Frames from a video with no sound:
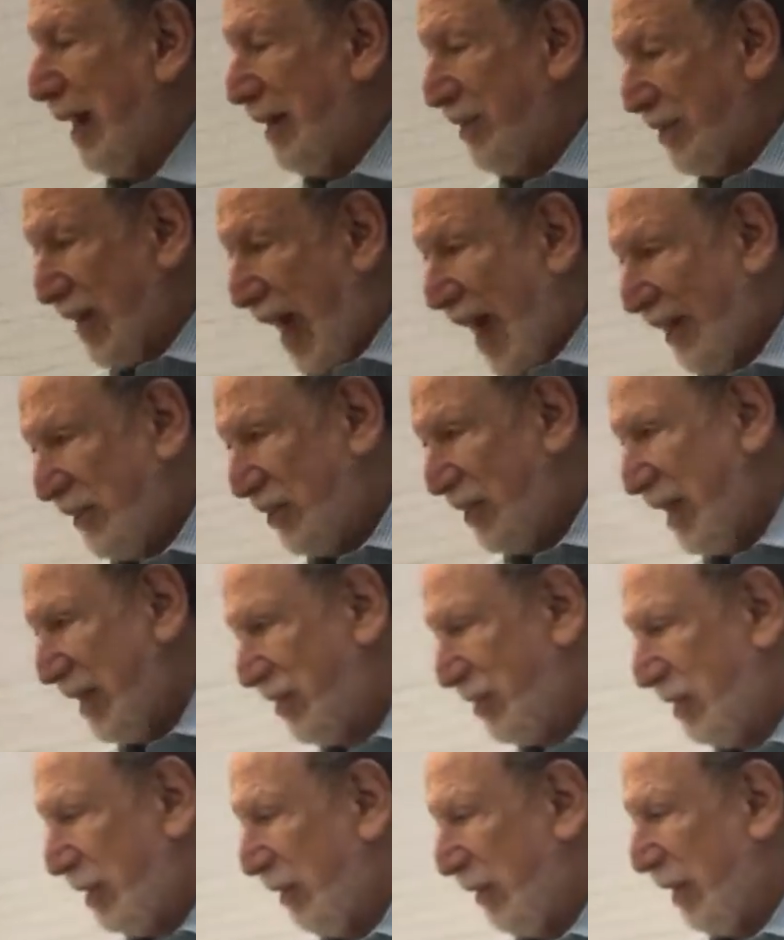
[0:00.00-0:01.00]
that is
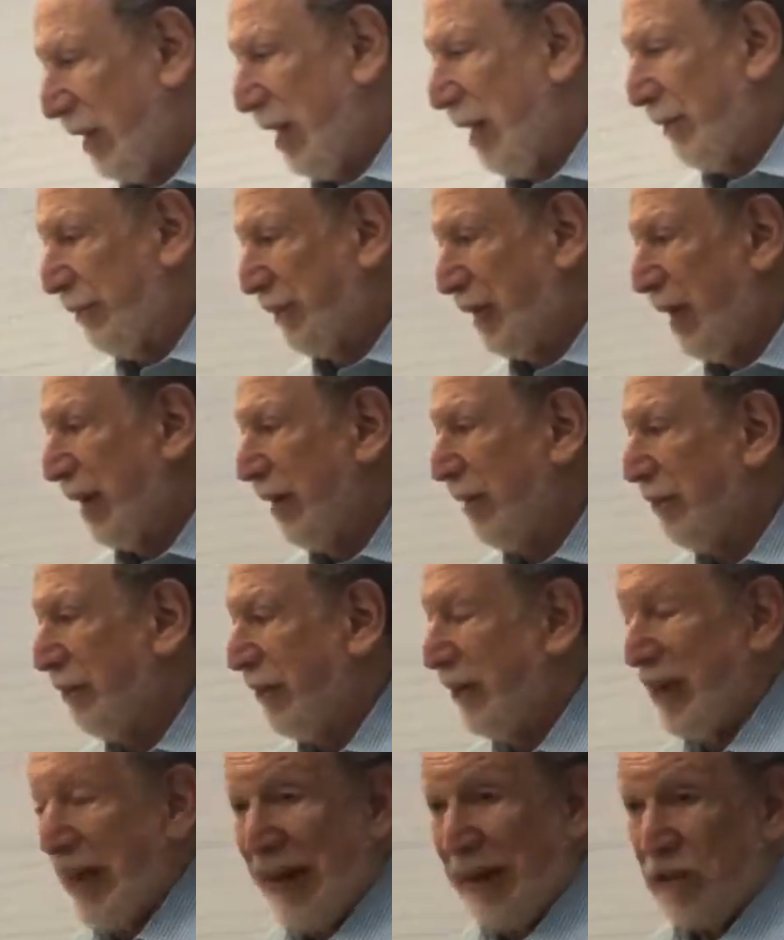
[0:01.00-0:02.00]
access to their health care
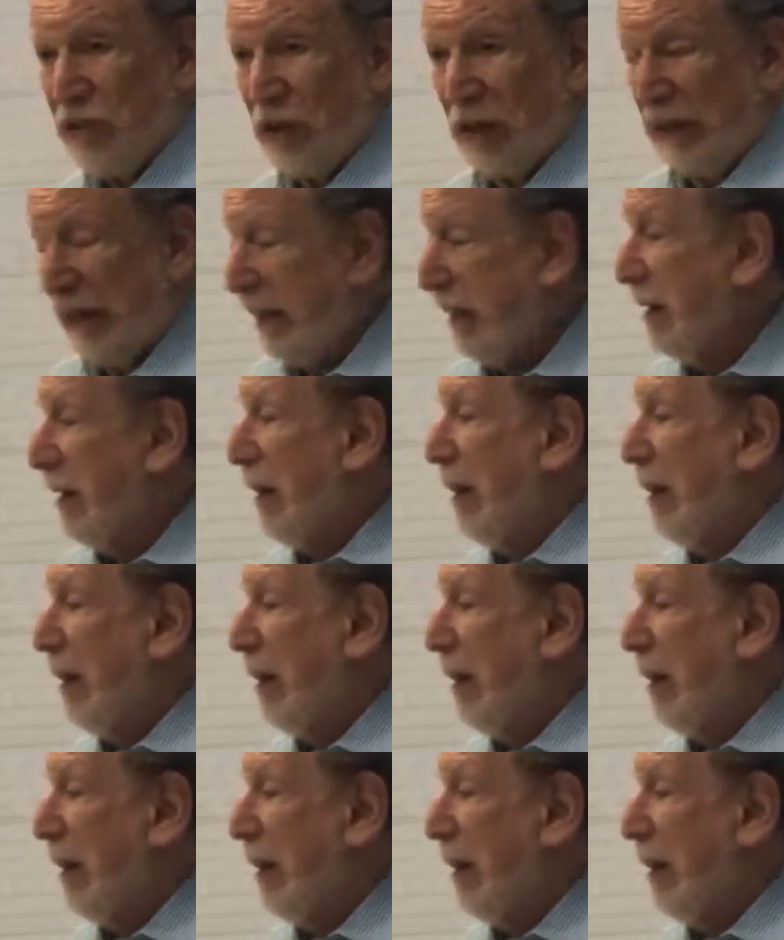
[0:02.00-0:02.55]
financially.